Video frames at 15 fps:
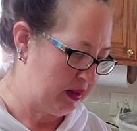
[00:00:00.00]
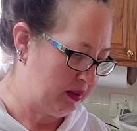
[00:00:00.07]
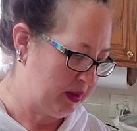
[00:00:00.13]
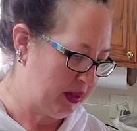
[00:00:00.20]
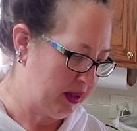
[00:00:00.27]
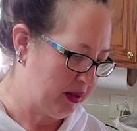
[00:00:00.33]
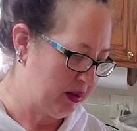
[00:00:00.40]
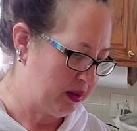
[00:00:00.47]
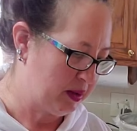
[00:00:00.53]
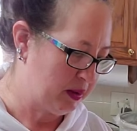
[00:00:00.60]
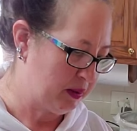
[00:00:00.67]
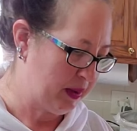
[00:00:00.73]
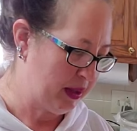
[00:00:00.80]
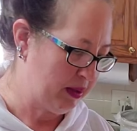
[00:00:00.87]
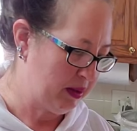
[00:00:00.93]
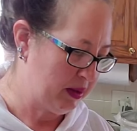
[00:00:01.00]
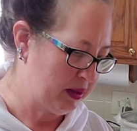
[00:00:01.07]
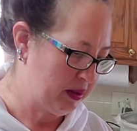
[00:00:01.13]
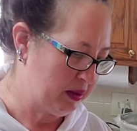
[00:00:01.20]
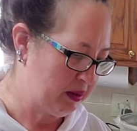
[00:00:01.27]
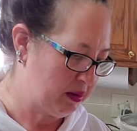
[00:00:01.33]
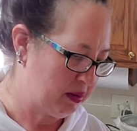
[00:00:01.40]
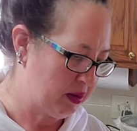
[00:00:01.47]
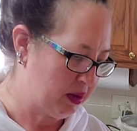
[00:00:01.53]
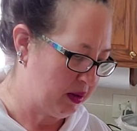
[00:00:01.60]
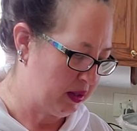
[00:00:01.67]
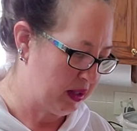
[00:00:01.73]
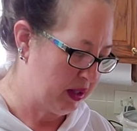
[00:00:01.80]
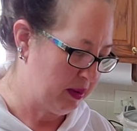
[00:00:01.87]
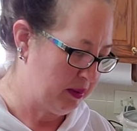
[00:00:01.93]
My little spout is a little clogged
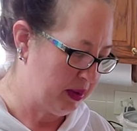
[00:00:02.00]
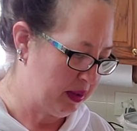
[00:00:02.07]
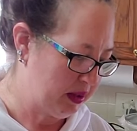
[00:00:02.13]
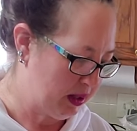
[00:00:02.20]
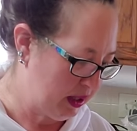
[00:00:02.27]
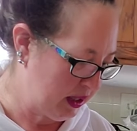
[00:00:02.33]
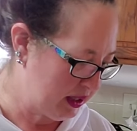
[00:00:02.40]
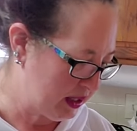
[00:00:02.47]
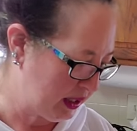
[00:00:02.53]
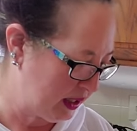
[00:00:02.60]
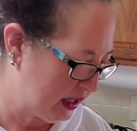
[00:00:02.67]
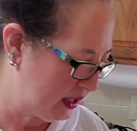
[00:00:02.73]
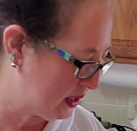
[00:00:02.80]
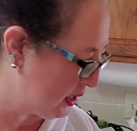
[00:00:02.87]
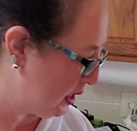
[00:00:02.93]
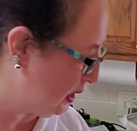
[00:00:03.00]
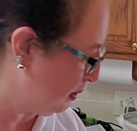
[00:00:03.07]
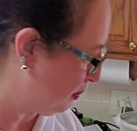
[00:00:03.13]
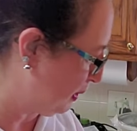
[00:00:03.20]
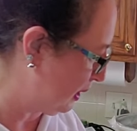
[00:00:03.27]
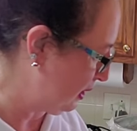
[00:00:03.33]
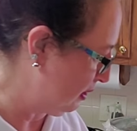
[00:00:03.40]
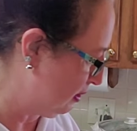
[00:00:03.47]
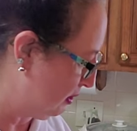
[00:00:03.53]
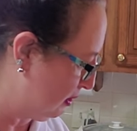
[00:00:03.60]
up. I say that's a heaping.